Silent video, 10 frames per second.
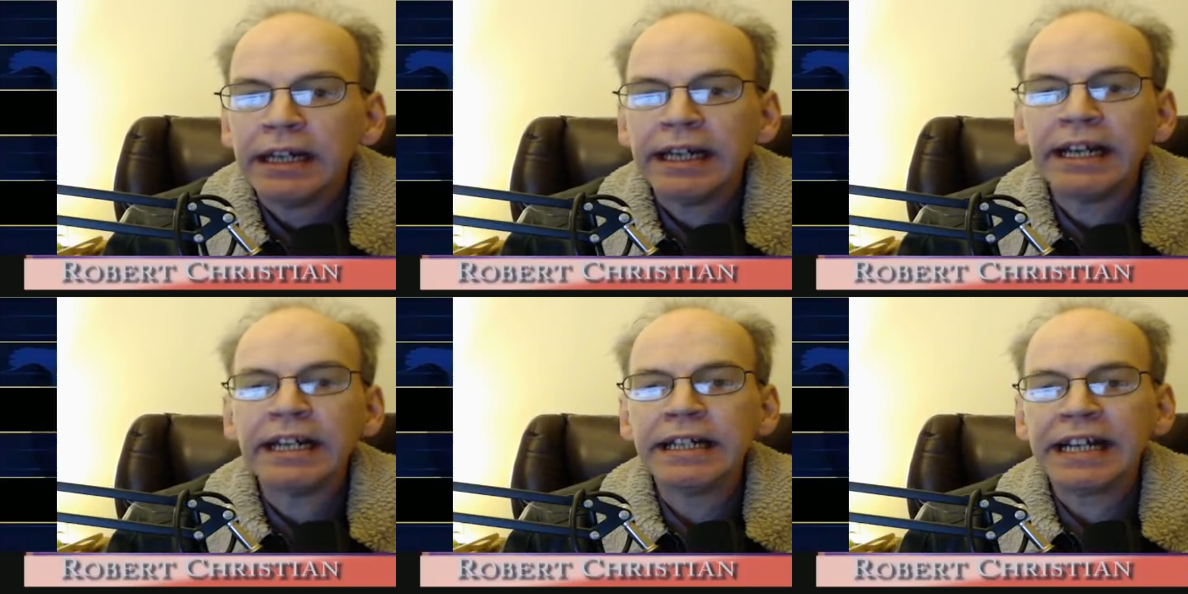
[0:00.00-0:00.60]

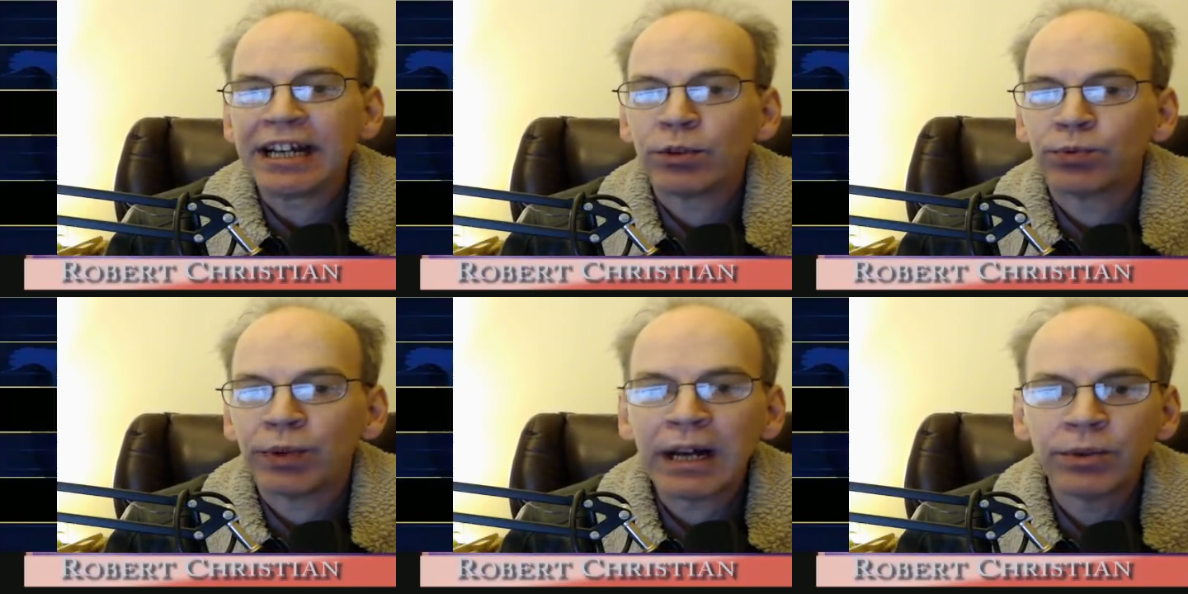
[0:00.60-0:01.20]
in and
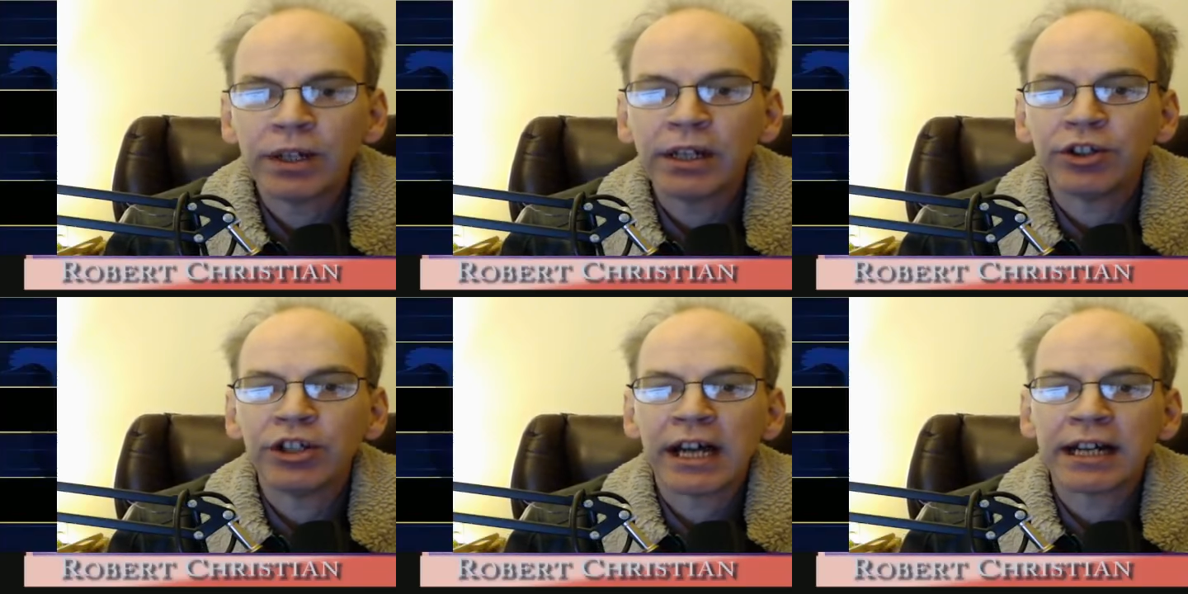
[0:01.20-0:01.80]
around the
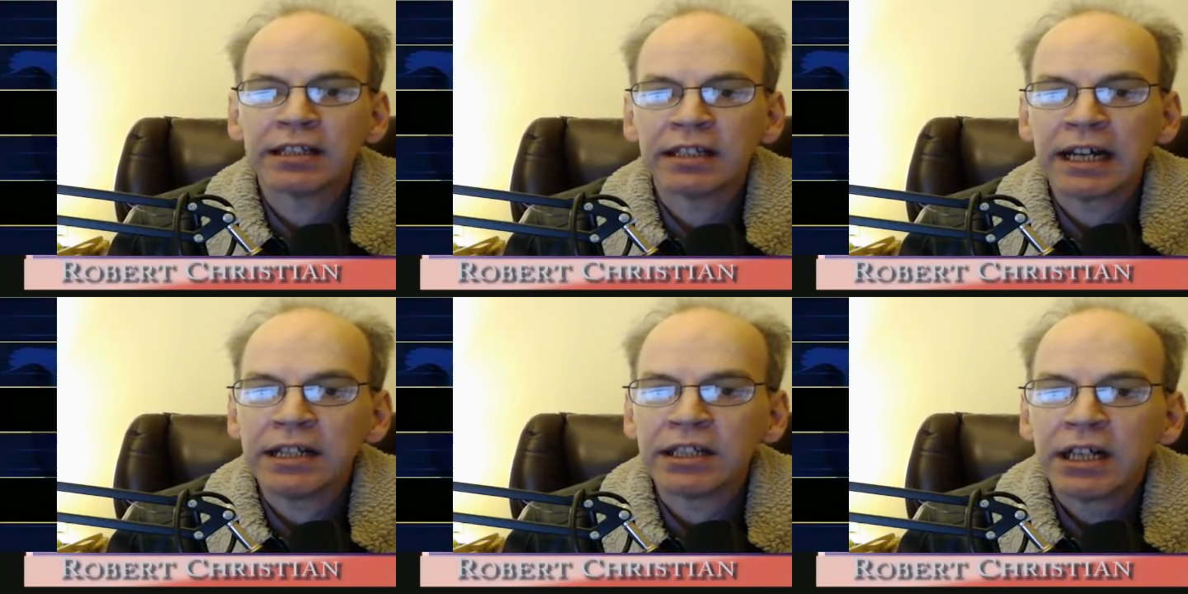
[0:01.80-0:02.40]
United
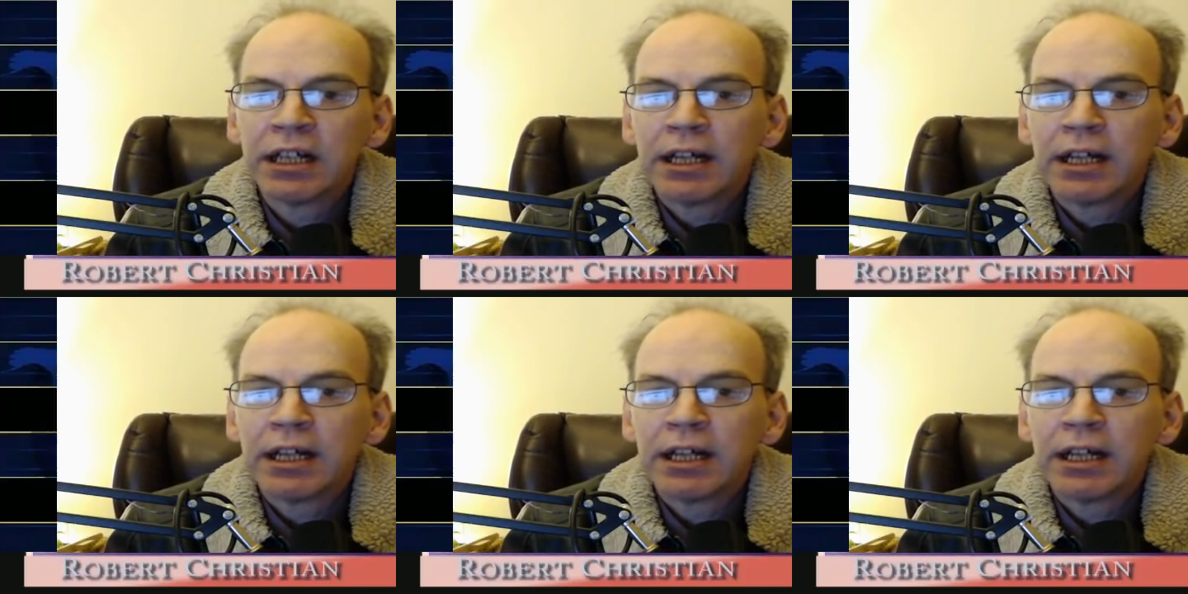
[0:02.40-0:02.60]
States.